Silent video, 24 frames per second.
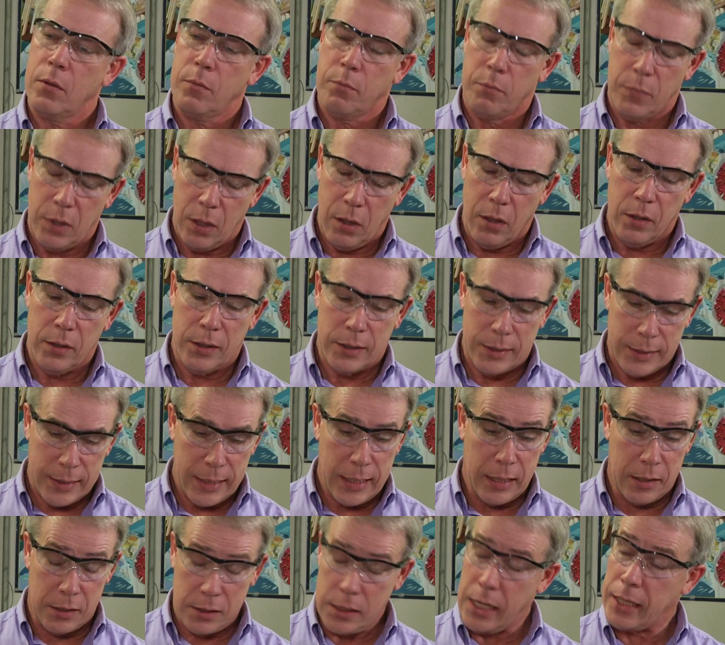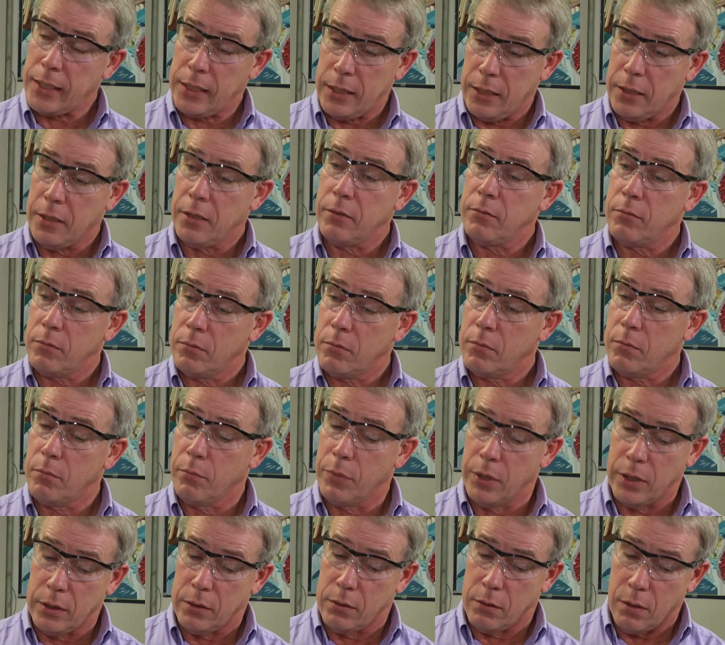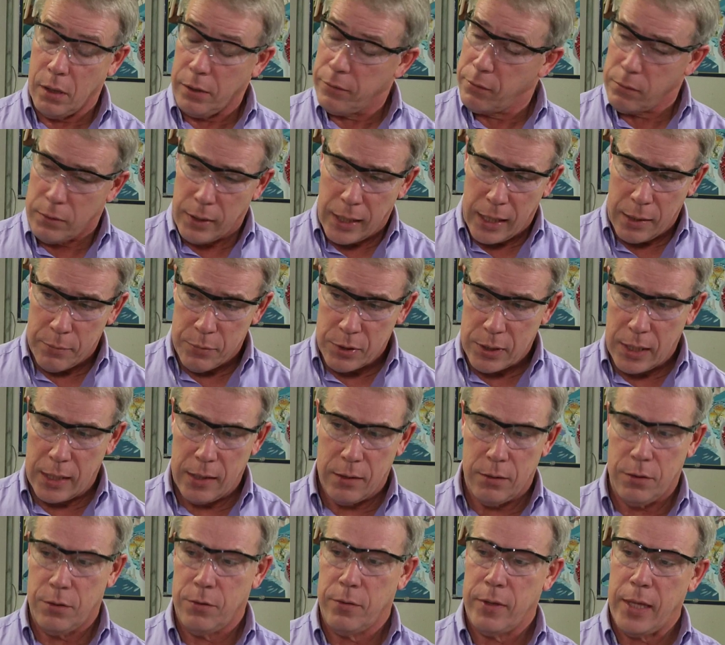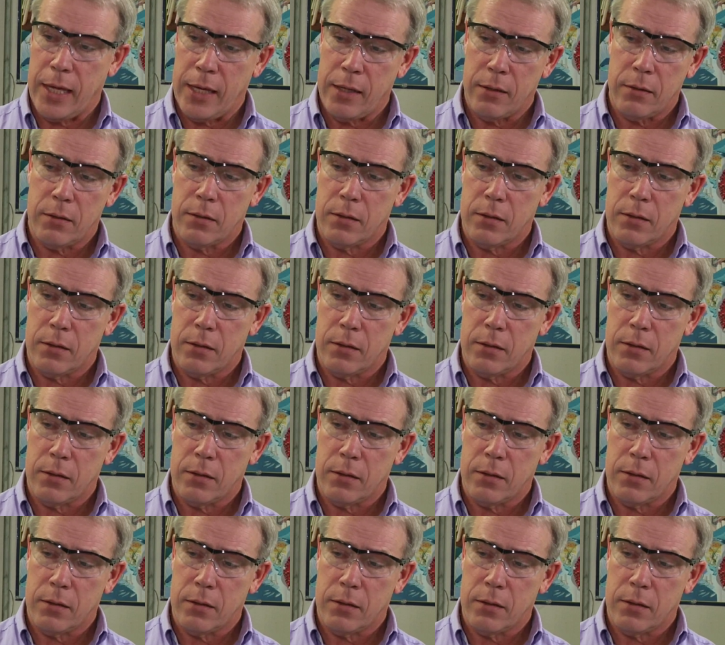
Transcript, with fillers: Beyond the test, I get it, but other labs can't do that?